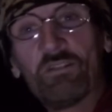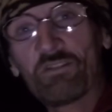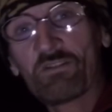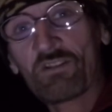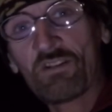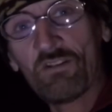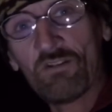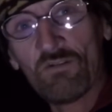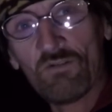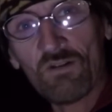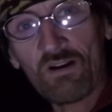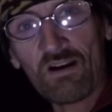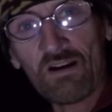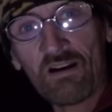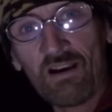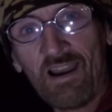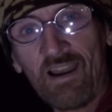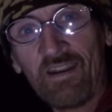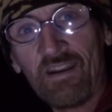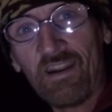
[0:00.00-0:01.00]
to
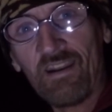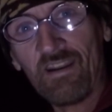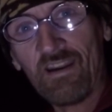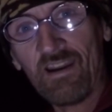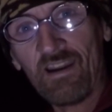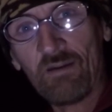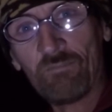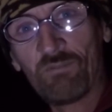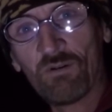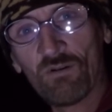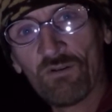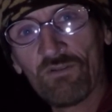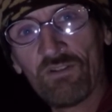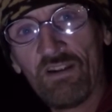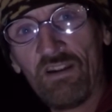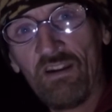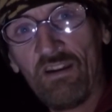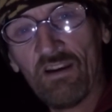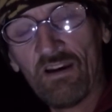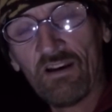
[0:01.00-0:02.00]
Haneda Airport,
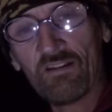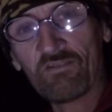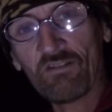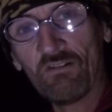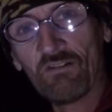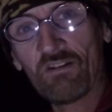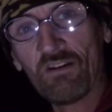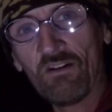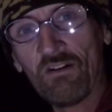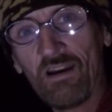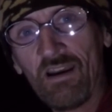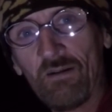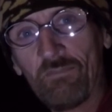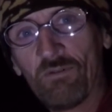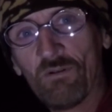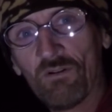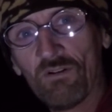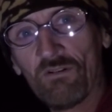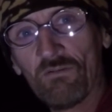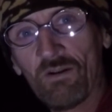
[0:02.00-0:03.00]
the Tokyo
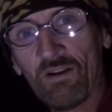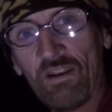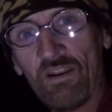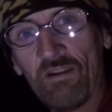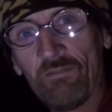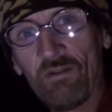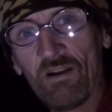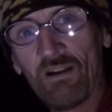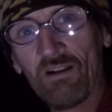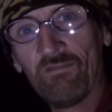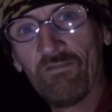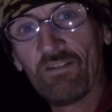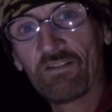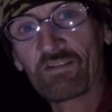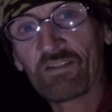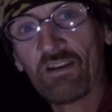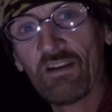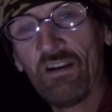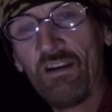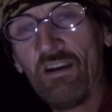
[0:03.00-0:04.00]
Airport, the one in the middle of the
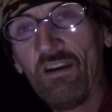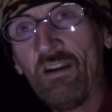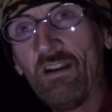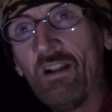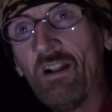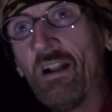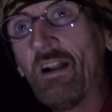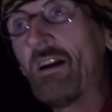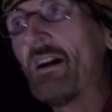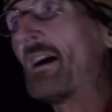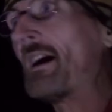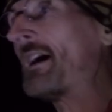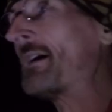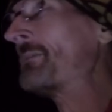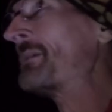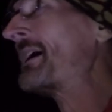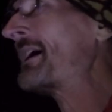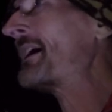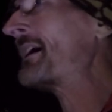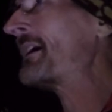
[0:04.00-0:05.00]
city.
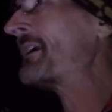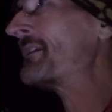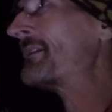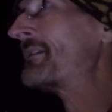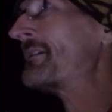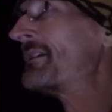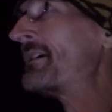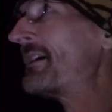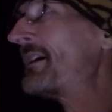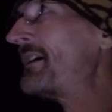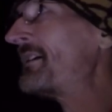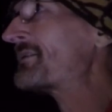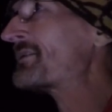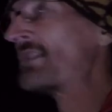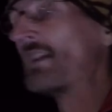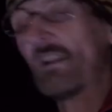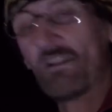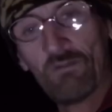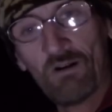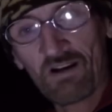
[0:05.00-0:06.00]
And here's
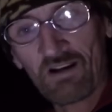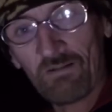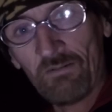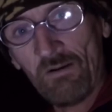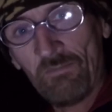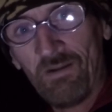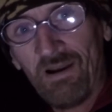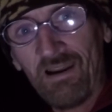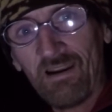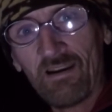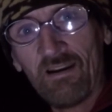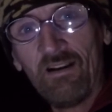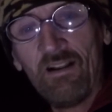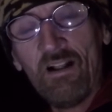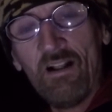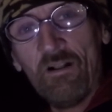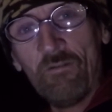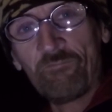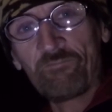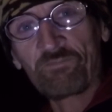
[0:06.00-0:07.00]
the other one coming back.
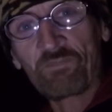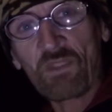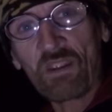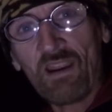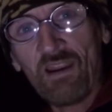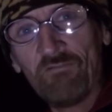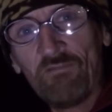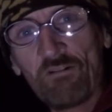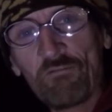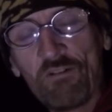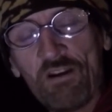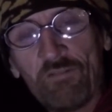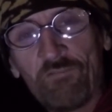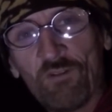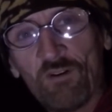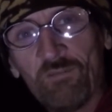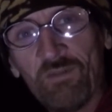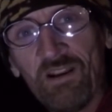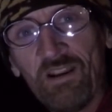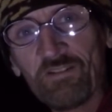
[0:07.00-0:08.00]
Every 3 or
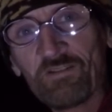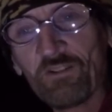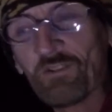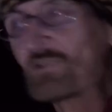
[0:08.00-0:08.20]
4 minutes or